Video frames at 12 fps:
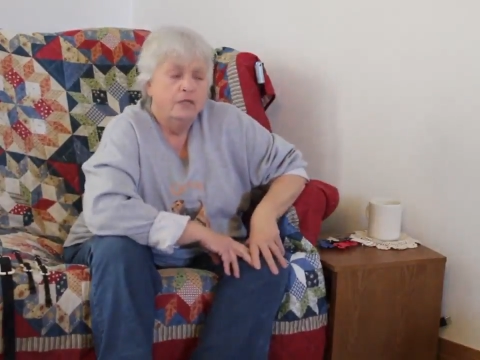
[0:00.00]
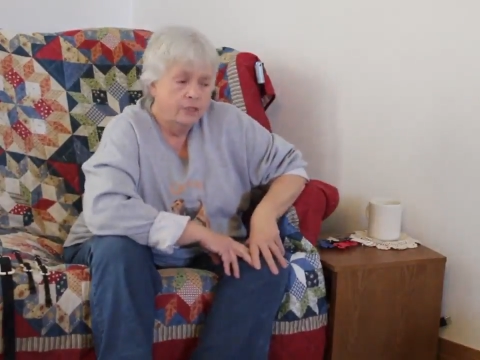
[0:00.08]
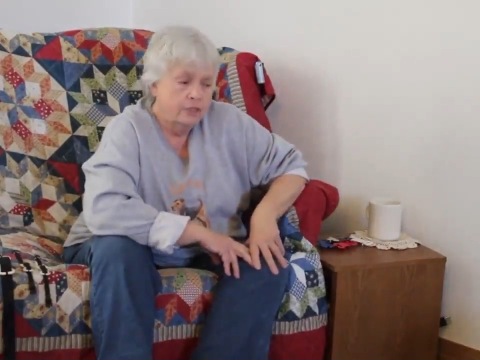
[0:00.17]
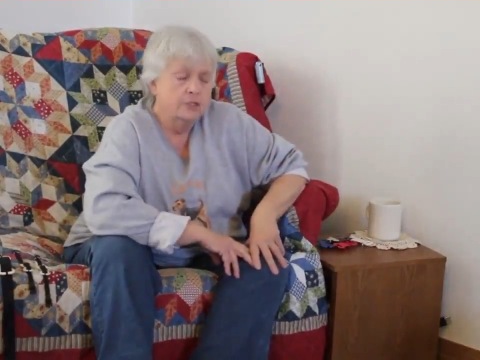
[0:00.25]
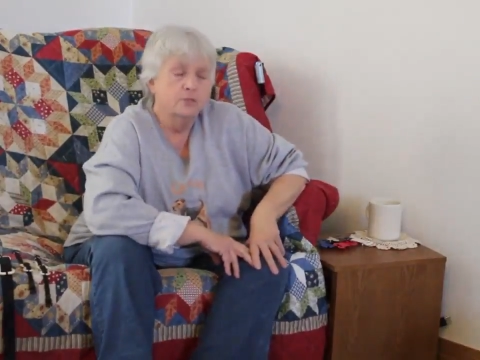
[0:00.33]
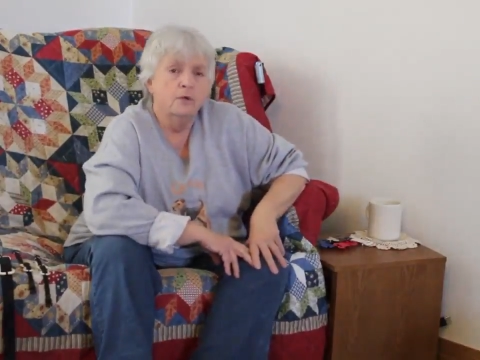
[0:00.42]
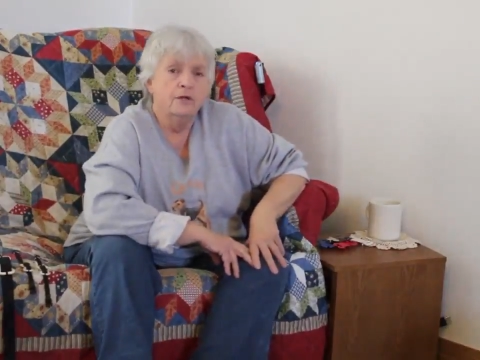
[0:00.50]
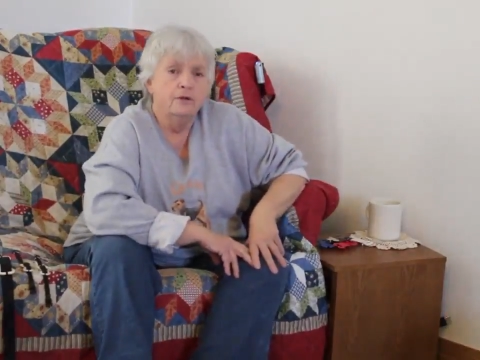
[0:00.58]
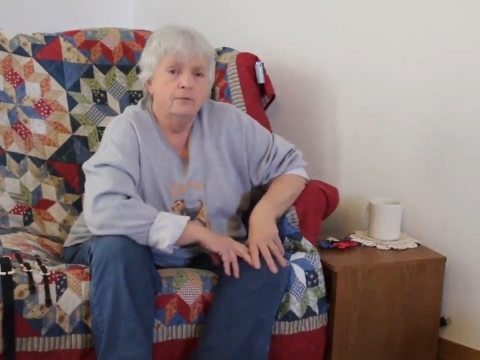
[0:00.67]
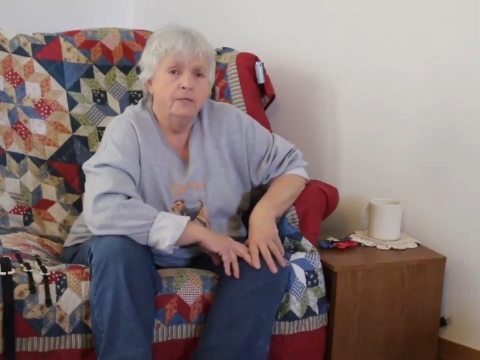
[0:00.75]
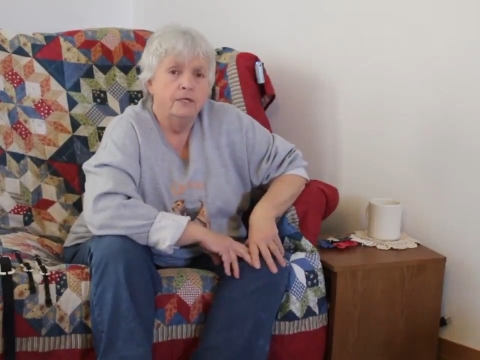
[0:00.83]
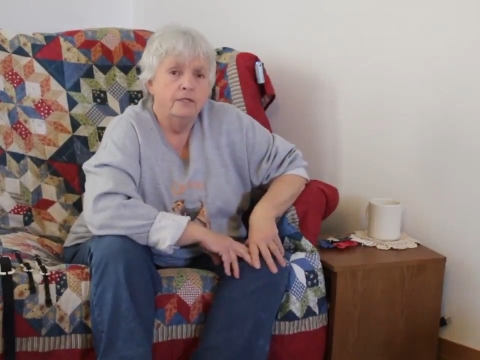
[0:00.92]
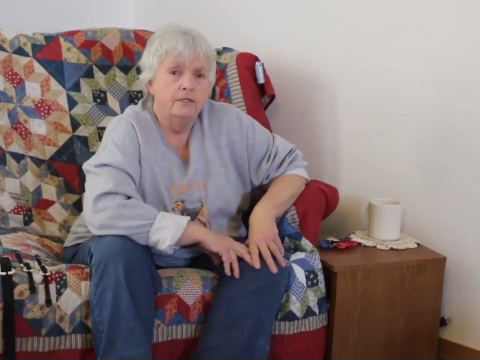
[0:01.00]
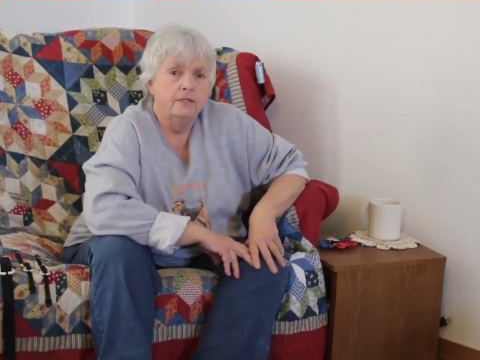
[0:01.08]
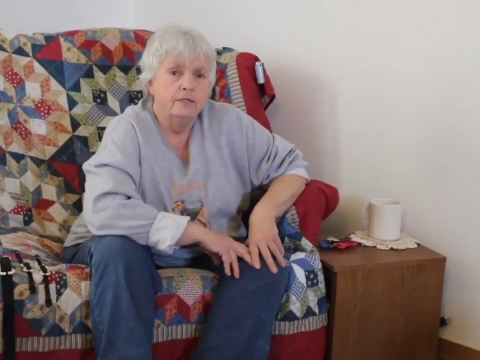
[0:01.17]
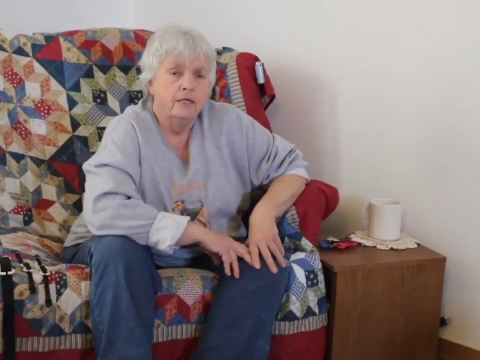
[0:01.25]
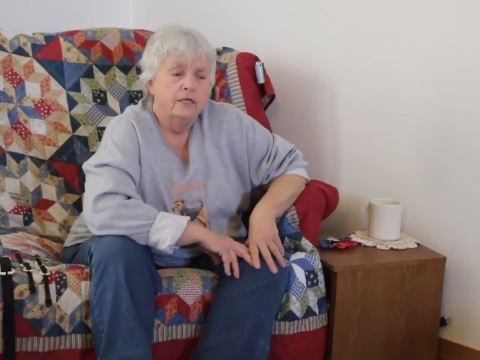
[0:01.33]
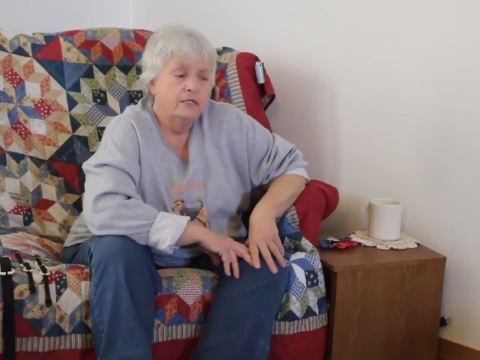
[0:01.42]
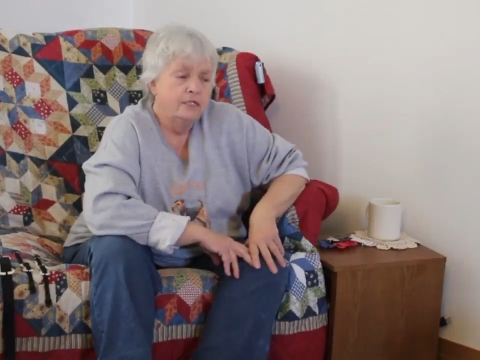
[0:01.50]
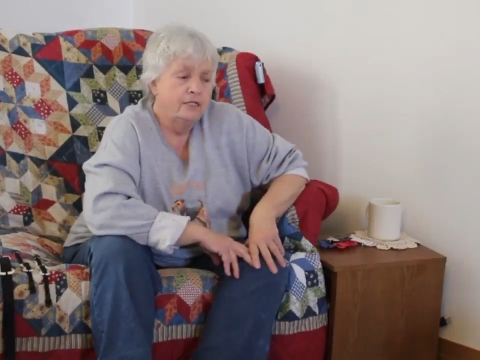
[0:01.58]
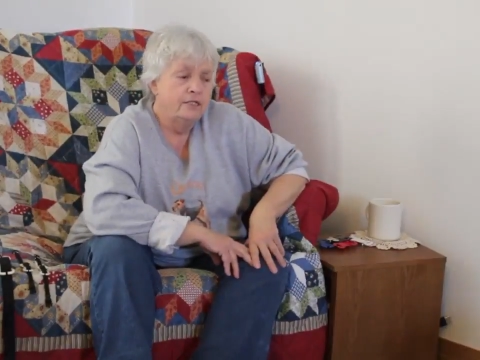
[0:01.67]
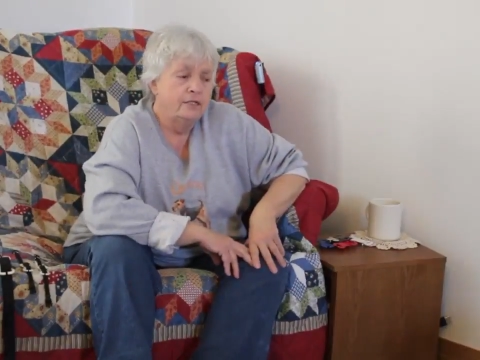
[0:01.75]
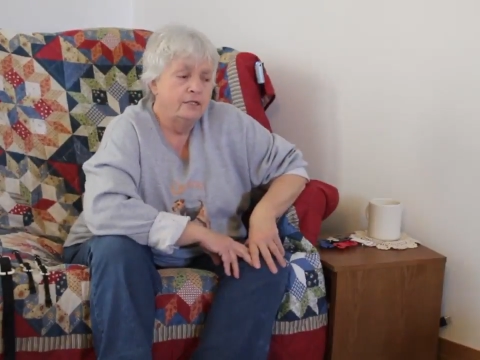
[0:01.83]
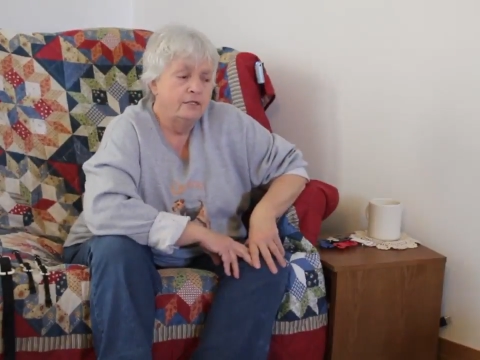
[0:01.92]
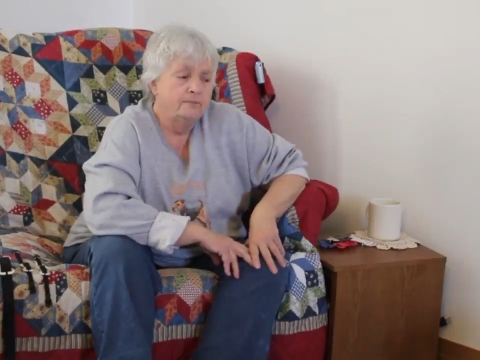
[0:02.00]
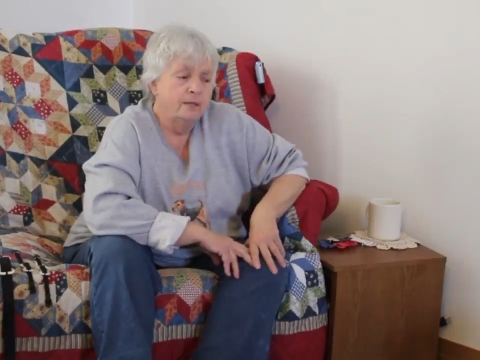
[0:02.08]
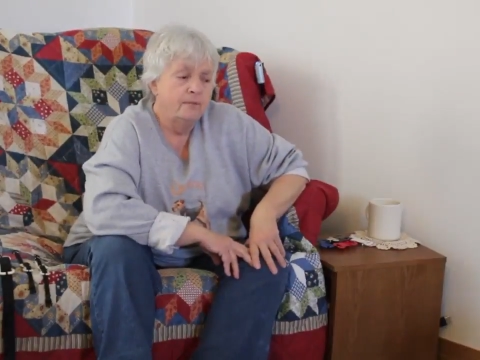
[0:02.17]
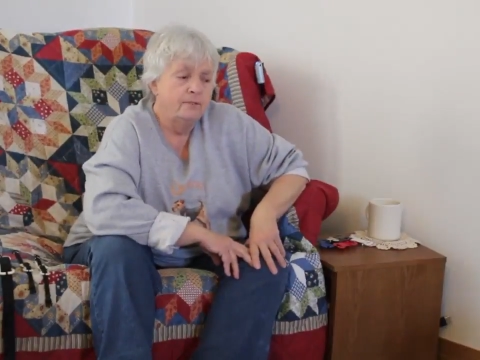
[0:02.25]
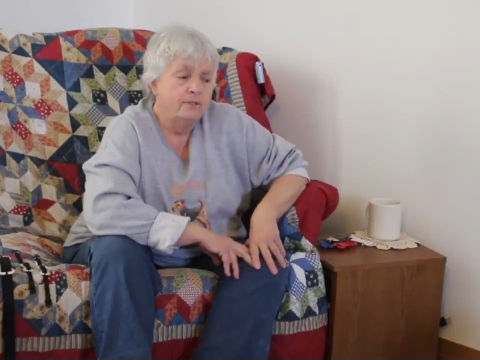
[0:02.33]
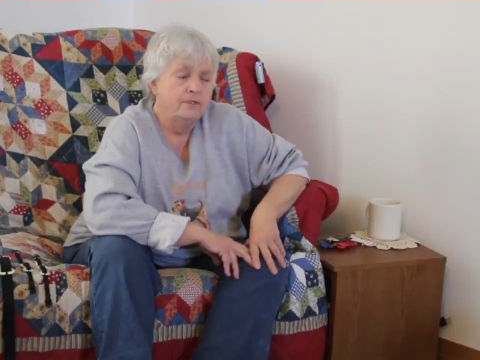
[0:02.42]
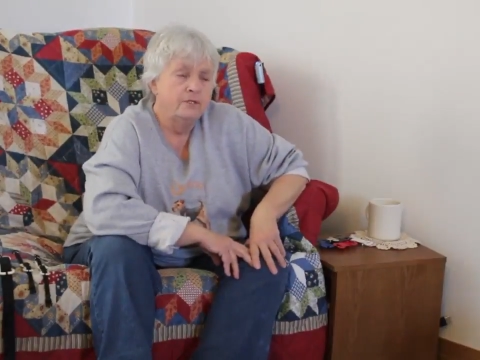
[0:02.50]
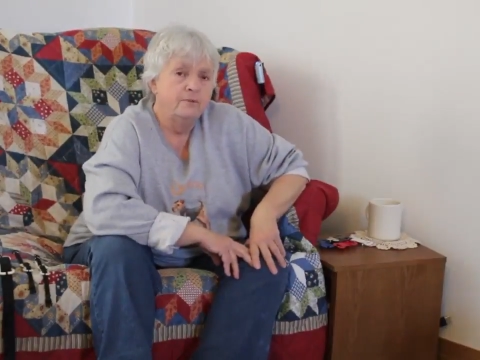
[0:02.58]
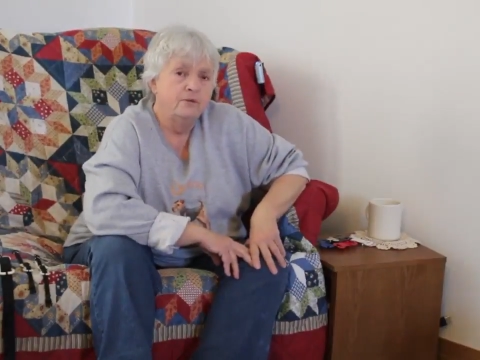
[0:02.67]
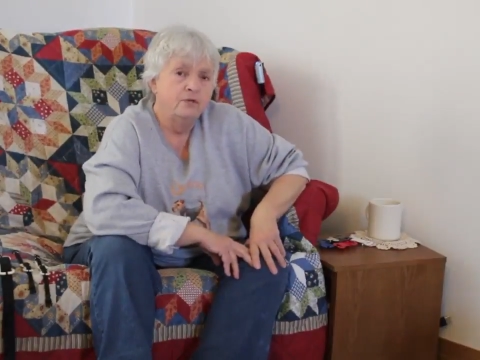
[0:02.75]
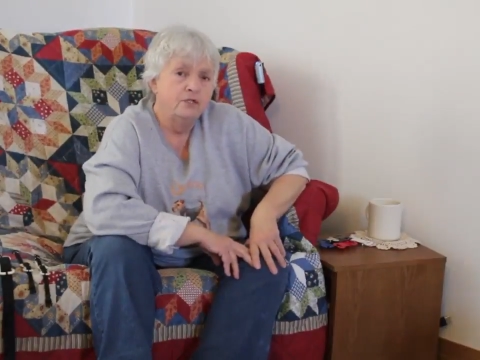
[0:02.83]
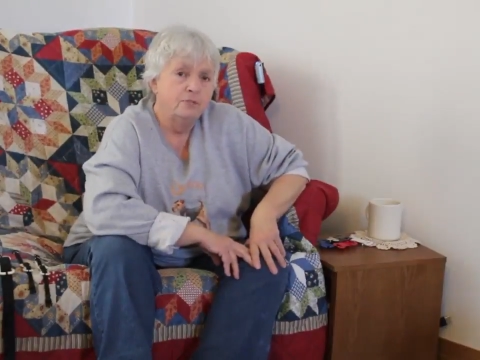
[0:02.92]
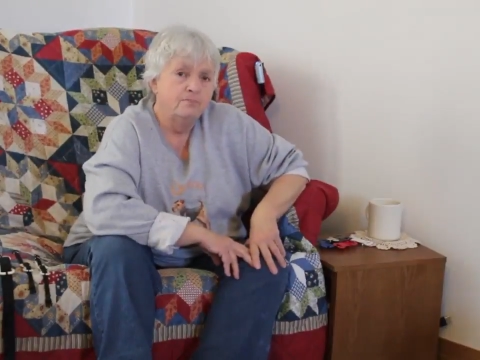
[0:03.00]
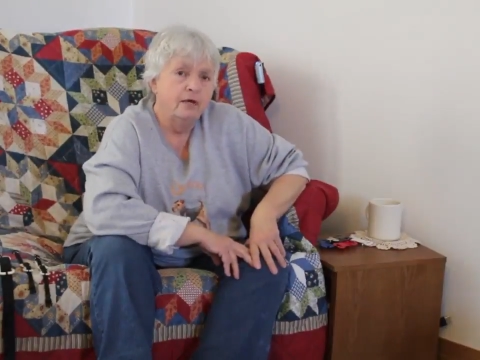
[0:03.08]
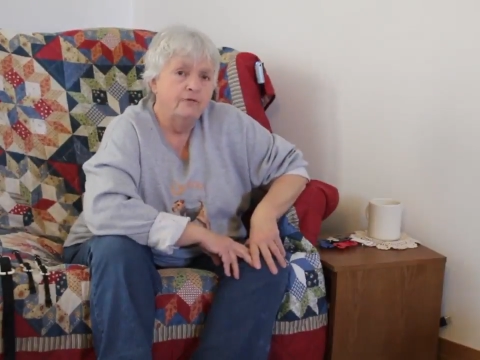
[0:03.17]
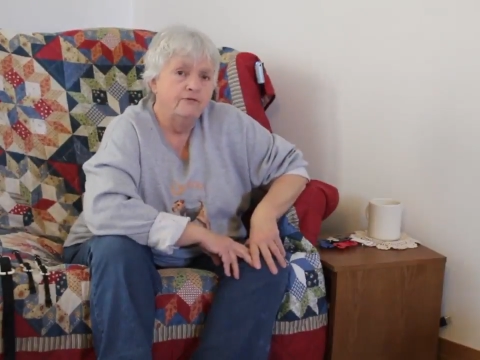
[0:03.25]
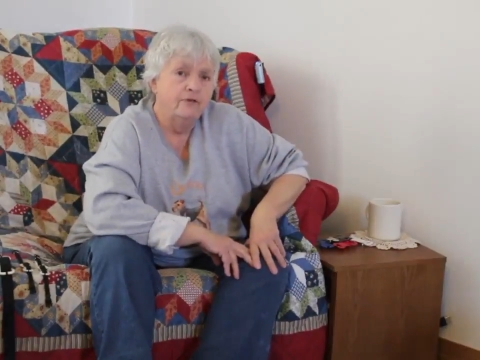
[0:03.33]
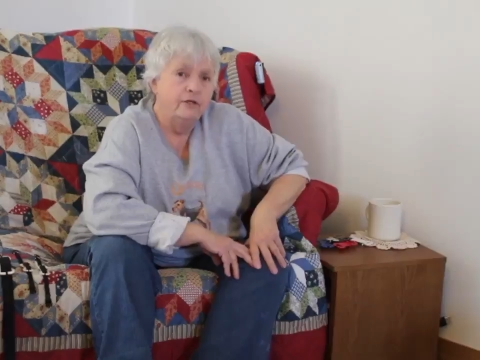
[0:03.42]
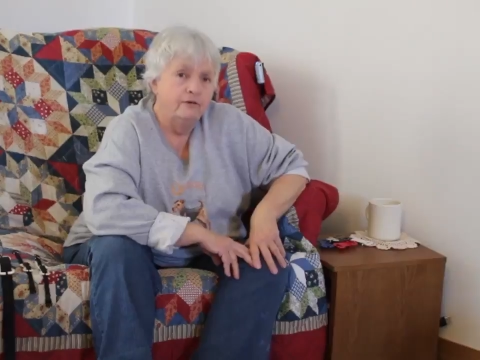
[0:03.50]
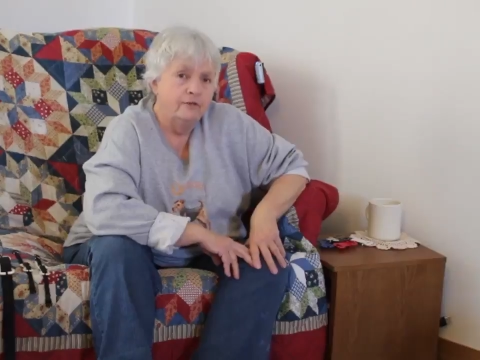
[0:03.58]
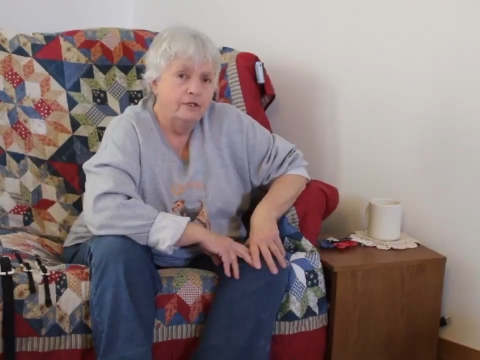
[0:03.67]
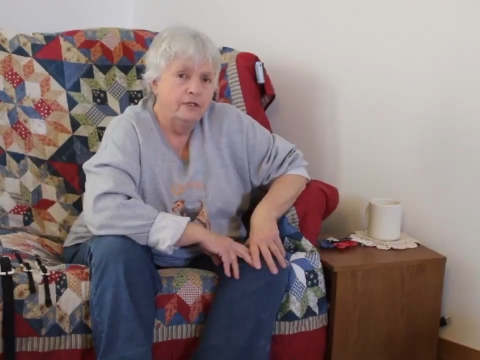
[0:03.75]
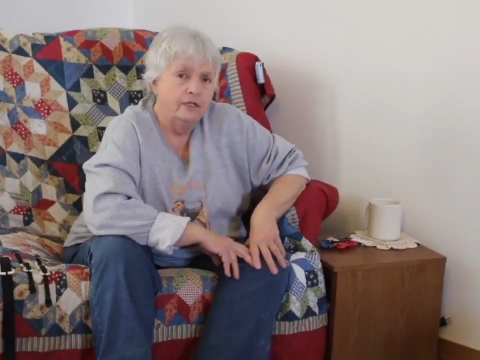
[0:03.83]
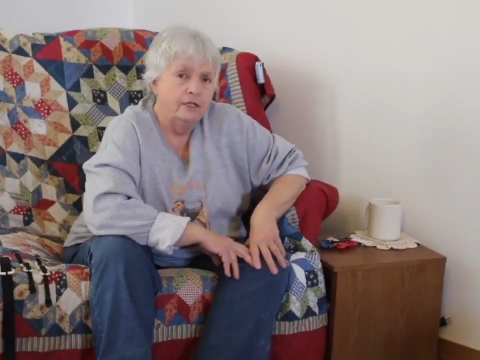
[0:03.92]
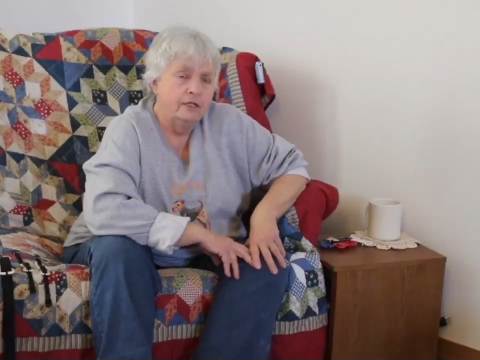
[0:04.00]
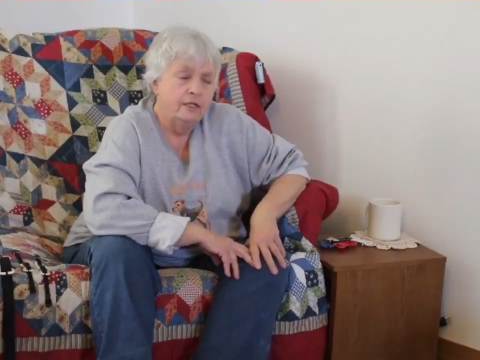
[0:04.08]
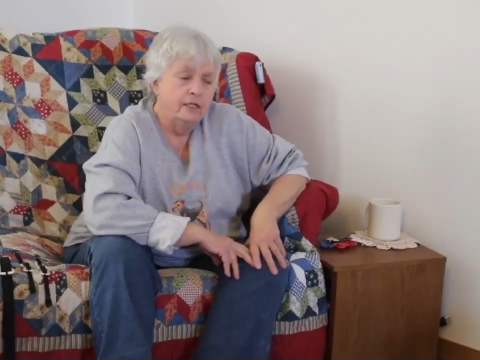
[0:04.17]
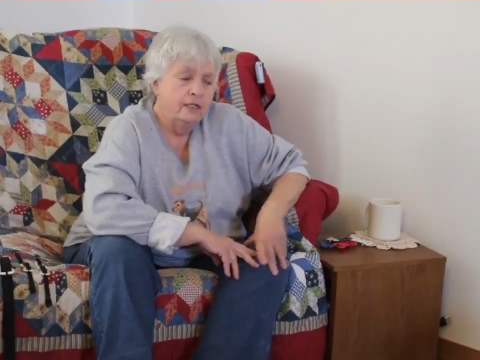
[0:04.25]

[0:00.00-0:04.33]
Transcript: This is one of the biggies teaching these puppies to be respectful of the lead.